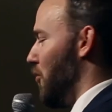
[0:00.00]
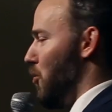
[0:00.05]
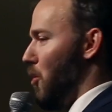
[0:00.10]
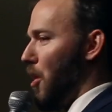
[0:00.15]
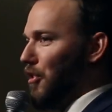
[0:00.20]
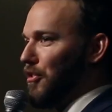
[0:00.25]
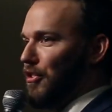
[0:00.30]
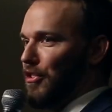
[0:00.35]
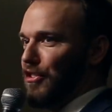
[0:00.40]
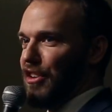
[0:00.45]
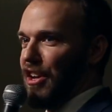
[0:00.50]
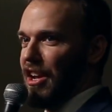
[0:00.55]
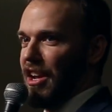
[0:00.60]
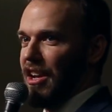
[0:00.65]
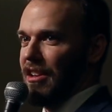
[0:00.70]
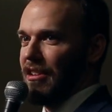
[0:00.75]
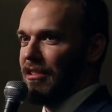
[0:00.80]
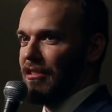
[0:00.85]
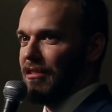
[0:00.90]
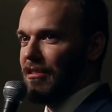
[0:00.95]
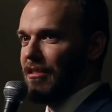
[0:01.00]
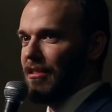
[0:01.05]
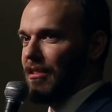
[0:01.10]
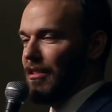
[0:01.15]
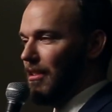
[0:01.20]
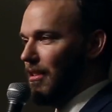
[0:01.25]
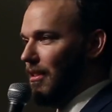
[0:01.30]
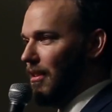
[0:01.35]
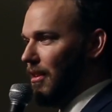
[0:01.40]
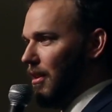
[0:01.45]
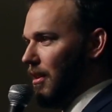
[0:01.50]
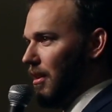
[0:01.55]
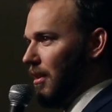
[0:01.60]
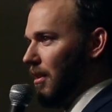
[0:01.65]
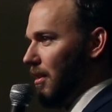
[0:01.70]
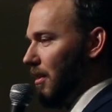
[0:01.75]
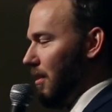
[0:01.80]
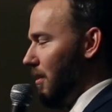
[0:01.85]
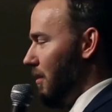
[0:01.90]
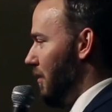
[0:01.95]
Washed his hands.
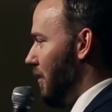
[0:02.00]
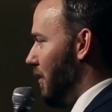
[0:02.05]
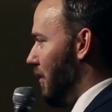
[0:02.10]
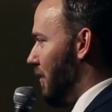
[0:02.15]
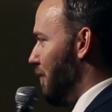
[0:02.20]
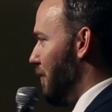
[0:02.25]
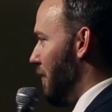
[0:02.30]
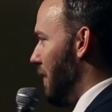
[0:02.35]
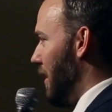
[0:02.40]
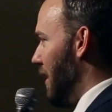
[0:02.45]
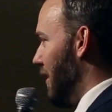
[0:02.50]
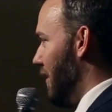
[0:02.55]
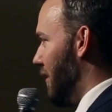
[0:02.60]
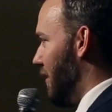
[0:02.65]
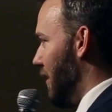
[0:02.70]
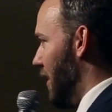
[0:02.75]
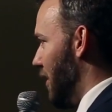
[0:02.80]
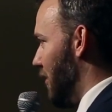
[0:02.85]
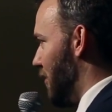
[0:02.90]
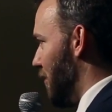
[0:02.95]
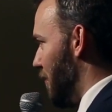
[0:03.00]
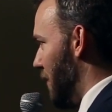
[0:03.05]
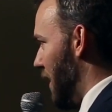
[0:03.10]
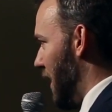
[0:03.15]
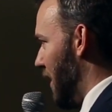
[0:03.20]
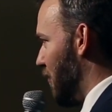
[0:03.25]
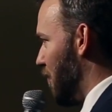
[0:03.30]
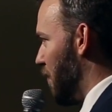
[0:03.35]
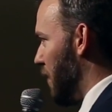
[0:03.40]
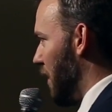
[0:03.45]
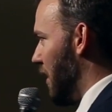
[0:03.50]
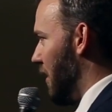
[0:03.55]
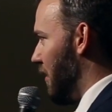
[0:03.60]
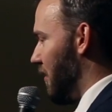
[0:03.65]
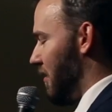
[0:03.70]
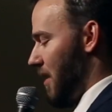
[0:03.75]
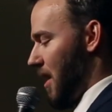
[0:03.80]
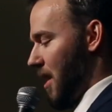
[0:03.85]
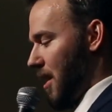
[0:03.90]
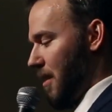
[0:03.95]
This, this innocent man's
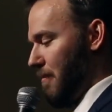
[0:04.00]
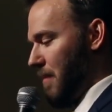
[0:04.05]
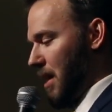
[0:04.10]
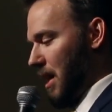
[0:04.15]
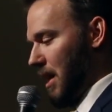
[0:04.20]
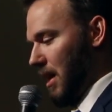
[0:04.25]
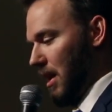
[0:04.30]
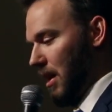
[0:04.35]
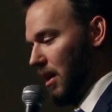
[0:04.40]
blood is not on my